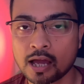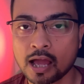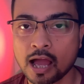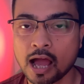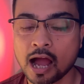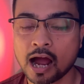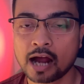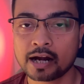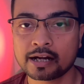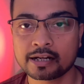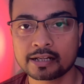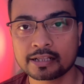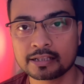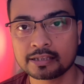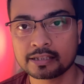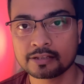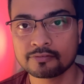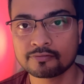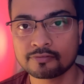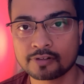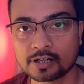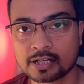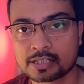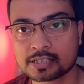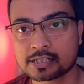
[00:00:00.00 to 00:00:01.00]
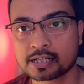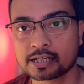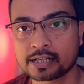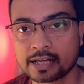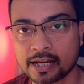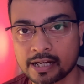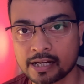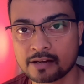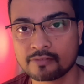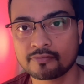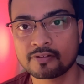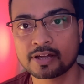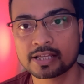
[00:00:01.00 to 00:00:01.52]
until the first
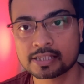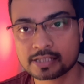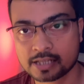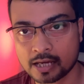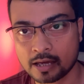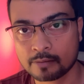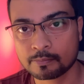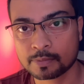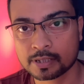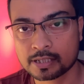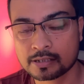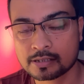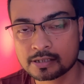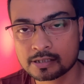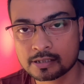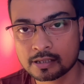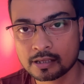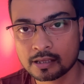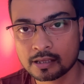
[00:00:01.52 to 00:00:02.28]
data fetch happens.